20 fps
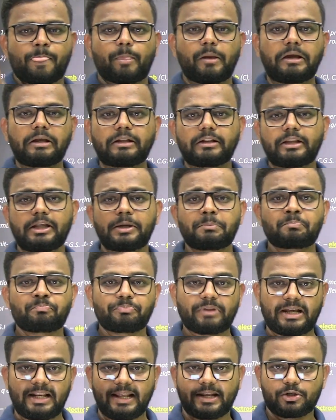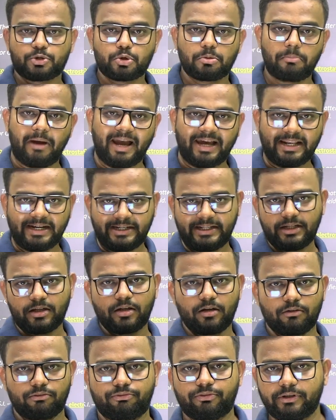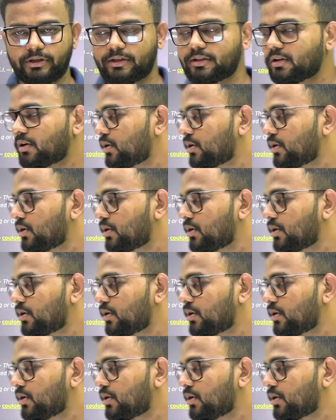in the electromagnetic field.